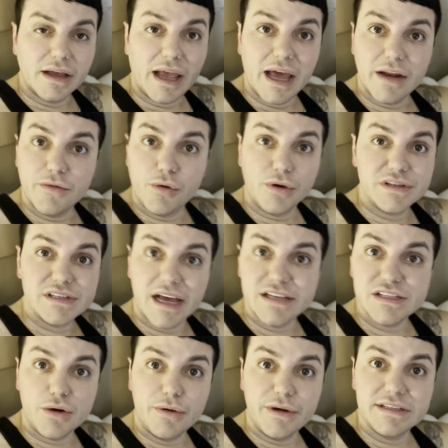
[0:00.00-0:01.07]
And of course,
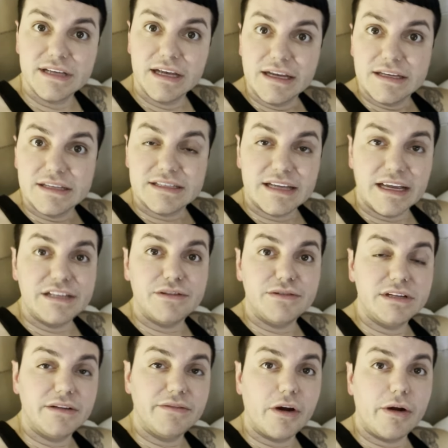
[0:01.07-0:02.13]
as always, stay
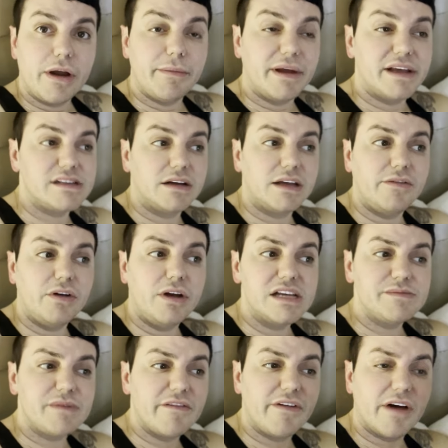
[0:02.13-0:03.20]
tuned to the very end because I'll give you
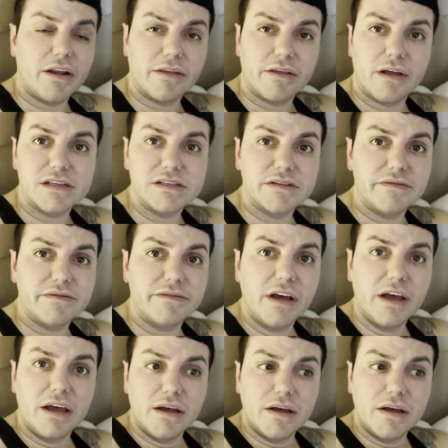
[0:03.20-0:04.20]
guys my final thoughts of